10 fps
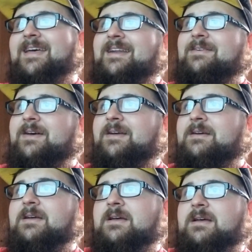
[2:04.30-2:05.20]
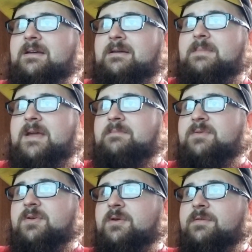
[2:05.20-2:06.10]
anyway, made
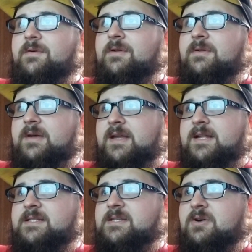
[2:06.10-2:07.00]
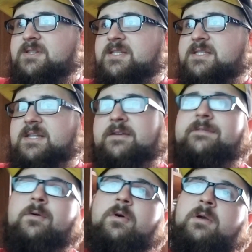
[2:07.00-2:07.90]
beautiful in its artistic
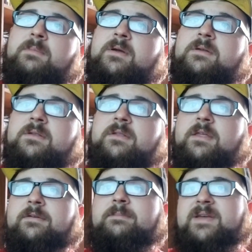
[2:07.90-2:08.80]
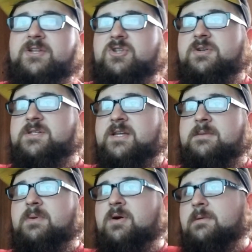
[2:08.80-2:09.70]
form. The pictures
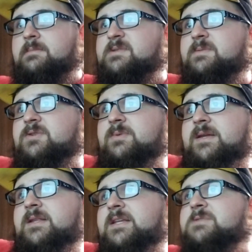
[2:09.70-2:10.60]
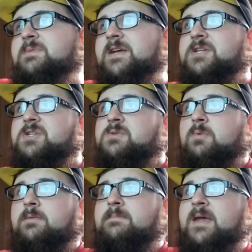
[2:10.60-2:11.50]
and poems between these pages
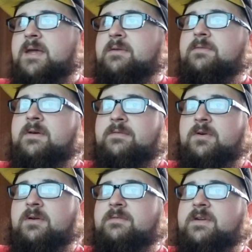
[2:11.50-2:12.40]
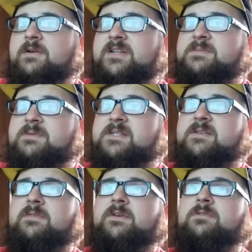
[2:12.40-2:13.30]
were made for a very
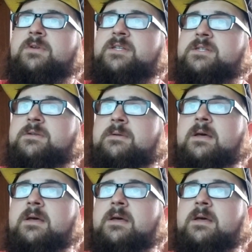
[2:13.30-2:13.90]
specific reason.